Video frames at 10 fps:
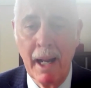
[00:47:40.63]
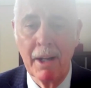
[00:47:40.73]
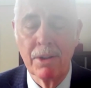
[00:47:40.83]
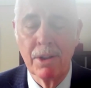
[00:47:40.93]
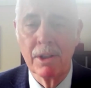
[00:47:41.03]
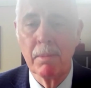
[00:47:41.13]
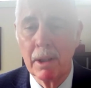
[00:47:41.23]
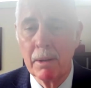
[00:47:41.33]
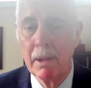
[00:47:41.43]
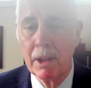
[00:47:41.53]
coming out of the
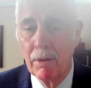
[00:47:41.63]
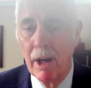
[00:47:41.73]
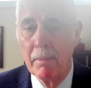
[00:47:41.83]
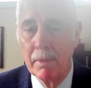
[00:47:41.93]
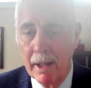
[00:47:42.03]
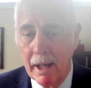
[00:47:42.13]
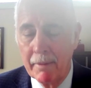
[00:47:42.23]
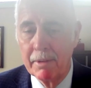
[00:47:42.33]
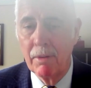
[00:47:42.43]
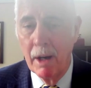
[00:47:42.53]
system, and committing
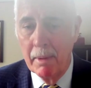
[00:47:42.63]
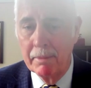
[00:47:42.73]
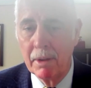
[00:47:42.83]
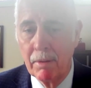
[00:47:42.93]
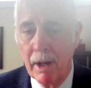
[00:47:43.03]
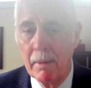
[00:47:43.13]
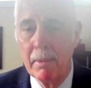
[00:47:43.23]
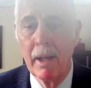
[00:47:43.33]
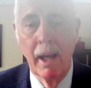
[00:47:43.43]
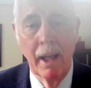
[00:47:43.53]
crime after crime after
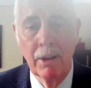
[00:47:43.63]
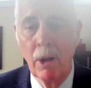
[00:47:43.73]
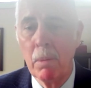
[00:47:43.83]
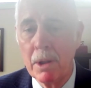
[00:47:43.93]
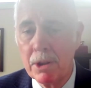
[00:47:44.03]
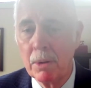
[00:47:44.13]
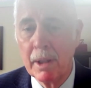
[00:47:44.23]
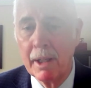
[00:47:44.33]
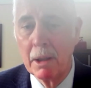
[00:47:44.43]
crime, and nobody's